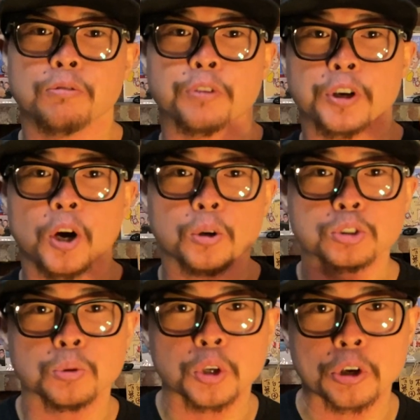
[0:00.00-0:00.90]
For
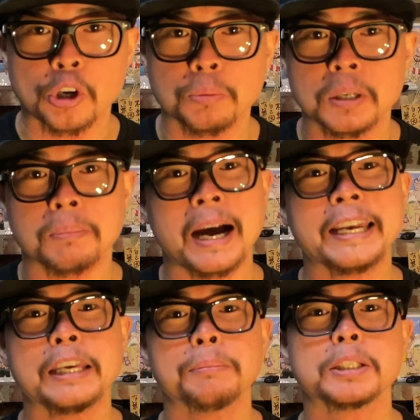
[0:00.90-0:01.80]
those who don't know me, my
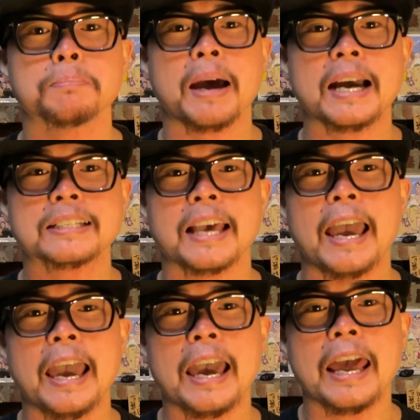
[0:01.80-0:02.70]
name is Max
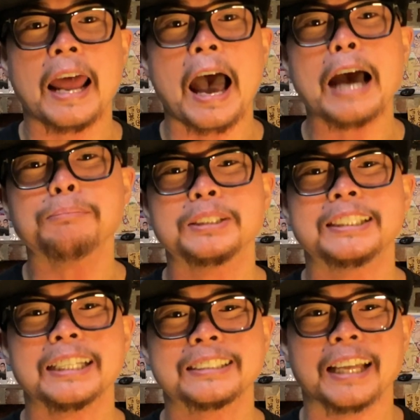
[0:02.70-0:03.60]
and I'm
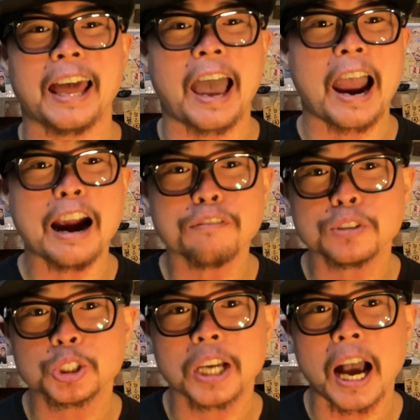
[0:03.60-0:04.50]
just an
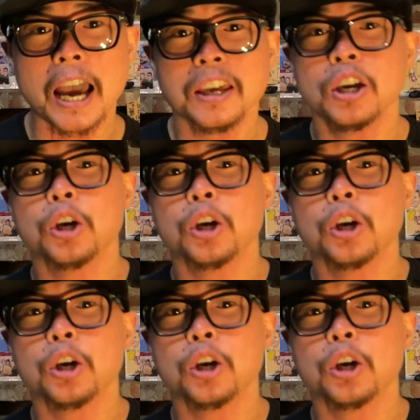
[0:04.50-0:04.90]
average guy